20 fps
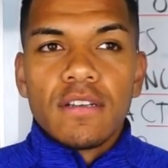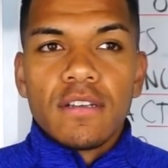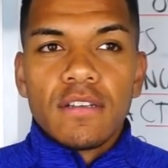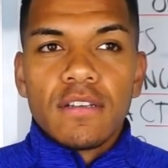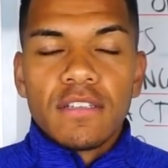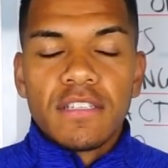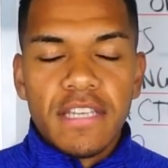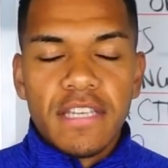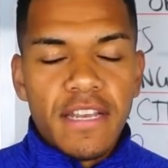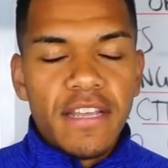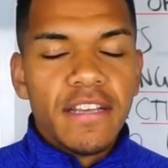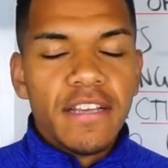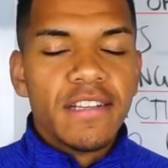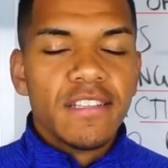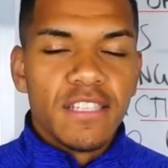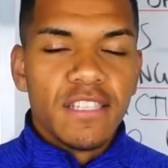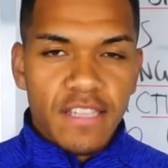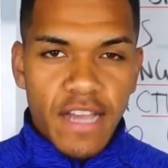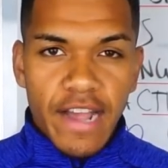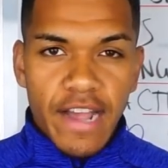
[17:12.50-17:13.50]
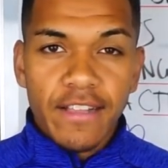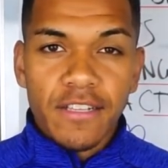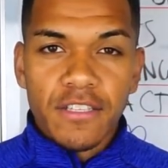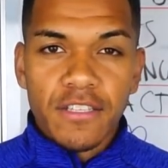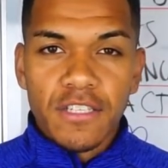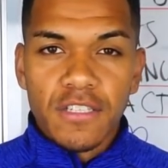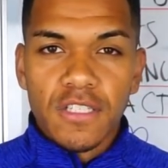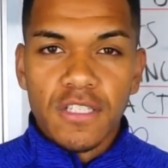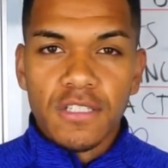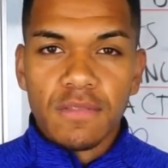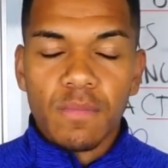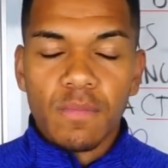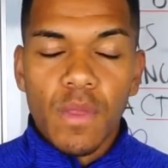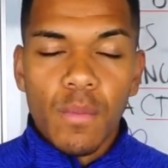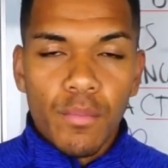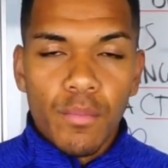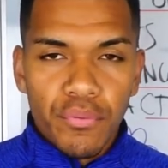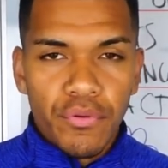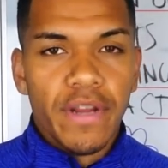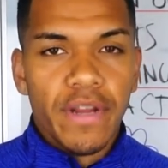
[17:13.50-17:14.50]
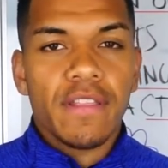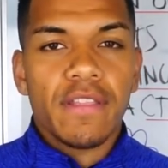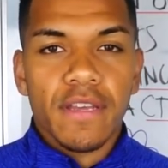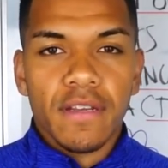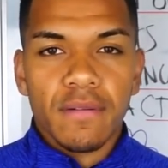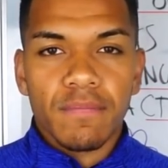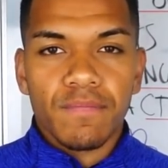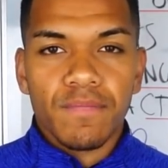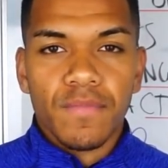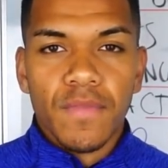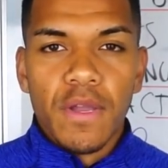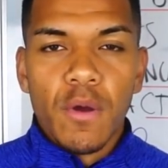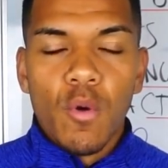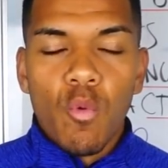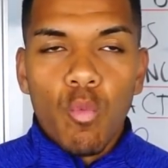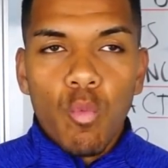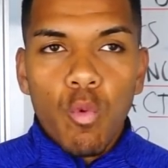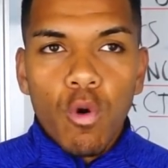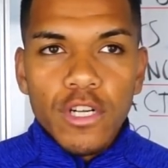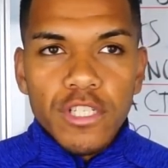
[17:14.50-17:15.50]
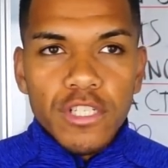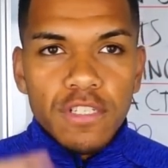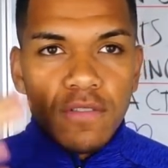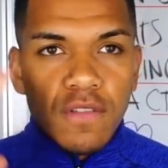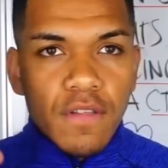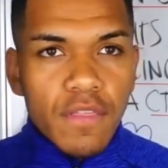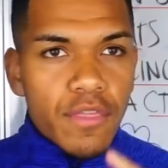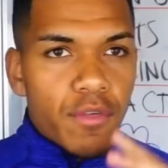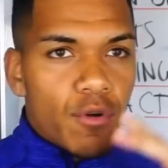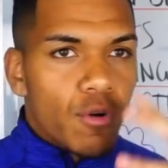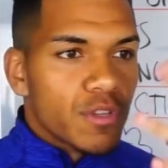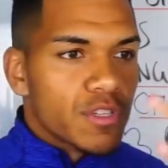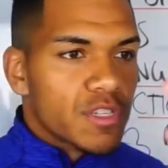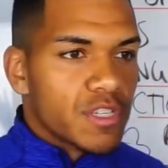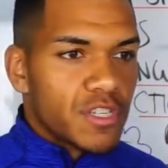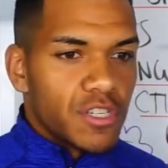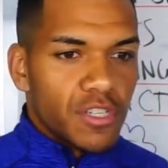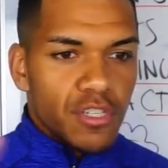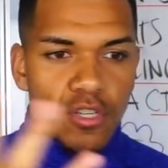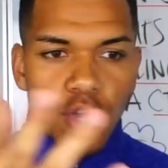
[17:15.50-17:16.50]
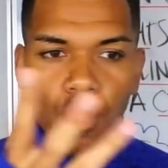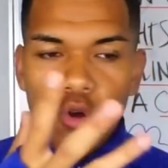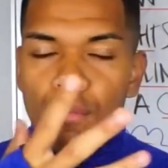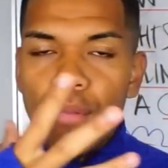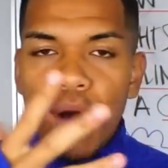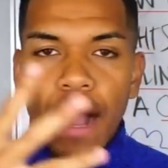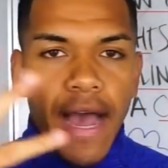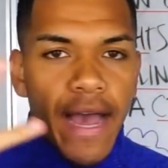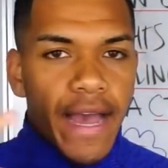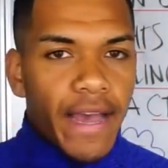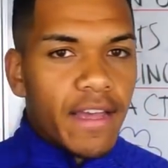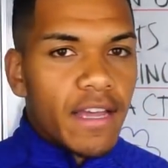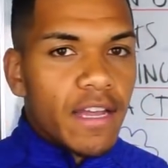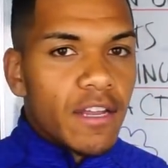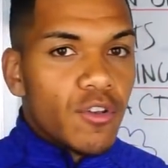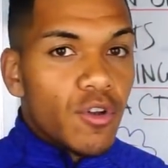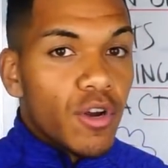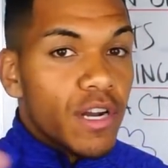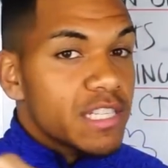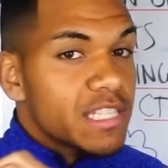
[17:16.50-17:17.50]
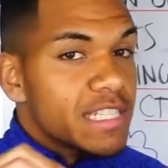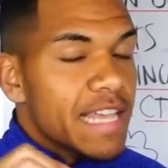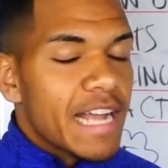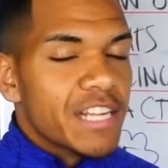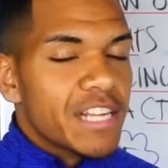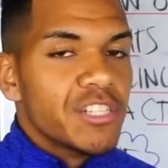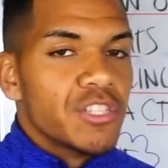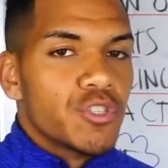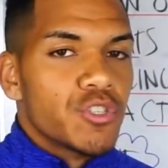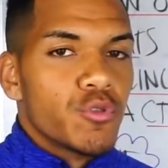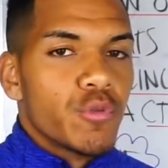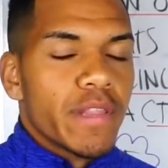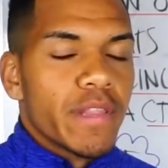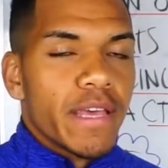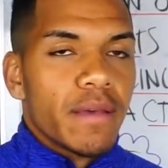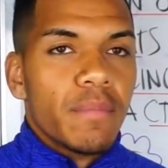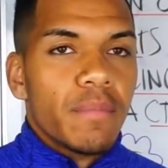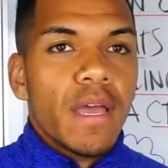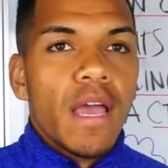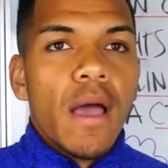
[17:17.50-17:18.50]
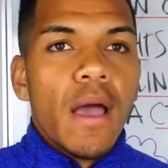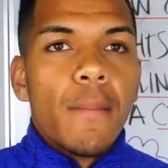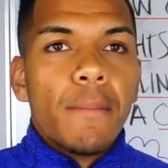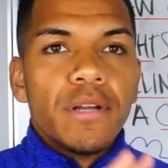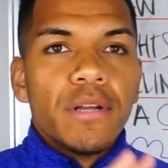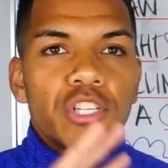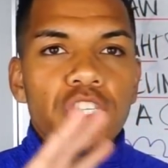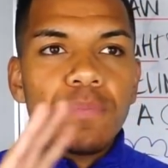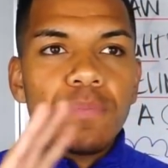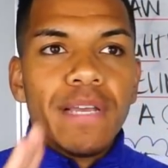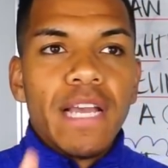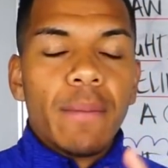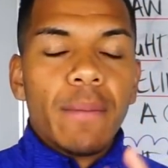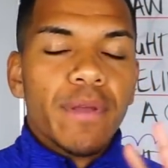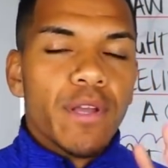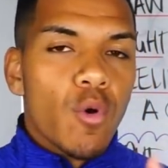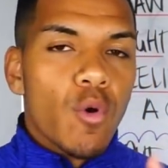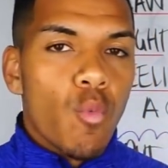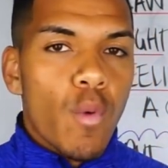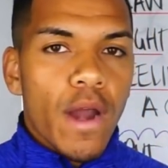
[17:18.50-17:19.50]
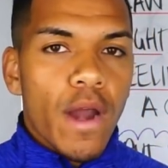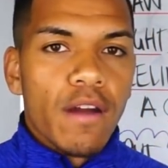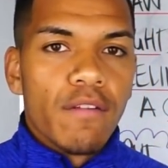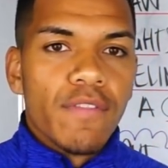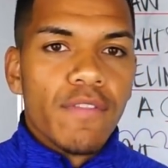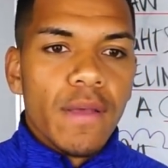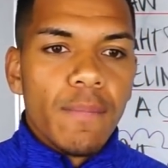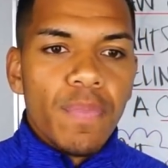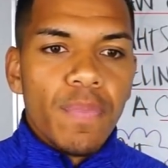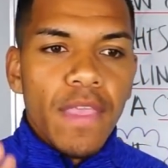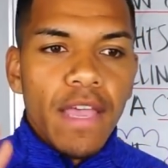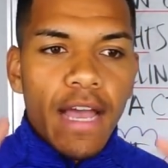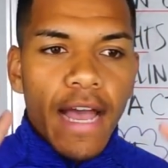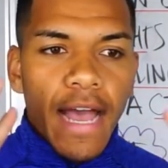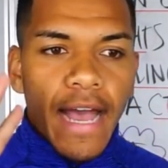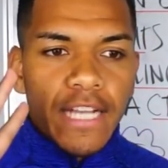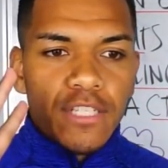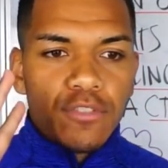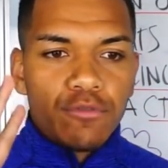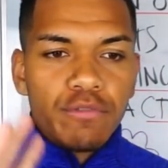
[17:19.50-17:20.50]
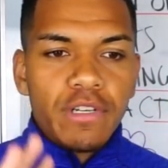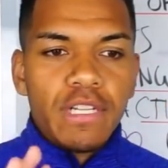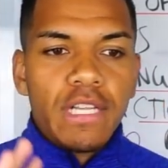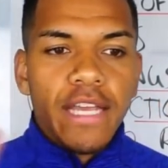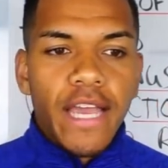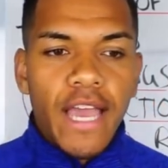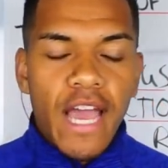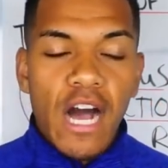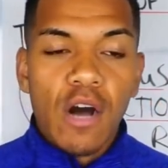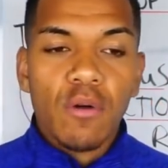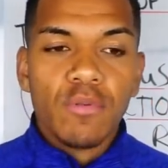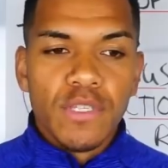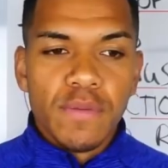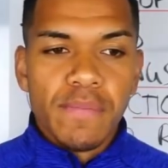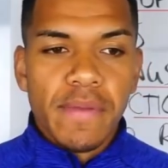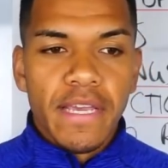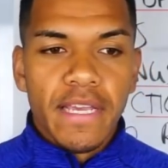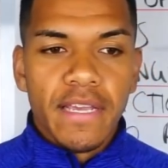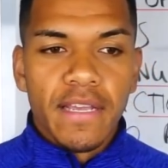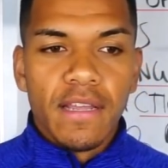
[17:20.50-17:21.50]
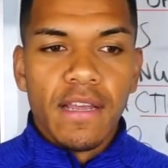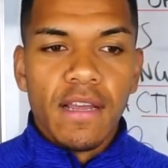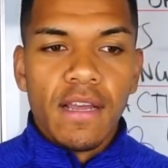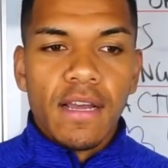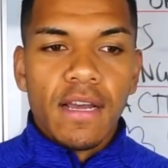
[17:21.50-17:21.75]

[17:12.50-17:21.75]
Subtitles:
Sitting in silence, breathing, watching the thoughts that just go by, not attaching to them, but just becoming aware of them, has really helped me